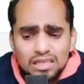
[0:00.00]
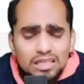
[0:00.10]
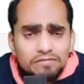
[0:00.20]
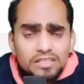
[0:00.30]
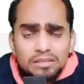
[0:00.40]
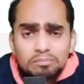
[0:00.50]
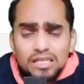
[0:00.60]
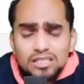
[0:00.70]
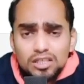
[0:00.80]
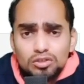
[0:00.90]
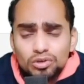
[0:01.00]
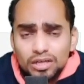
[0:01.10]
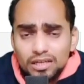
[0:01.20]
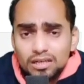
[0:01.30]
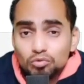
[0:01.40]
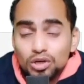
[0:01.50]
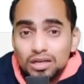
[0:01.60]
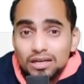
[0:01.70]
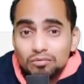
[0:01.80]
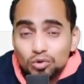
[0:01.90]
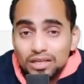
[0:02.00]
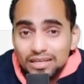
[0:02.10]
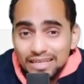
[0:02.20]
division by zero error, what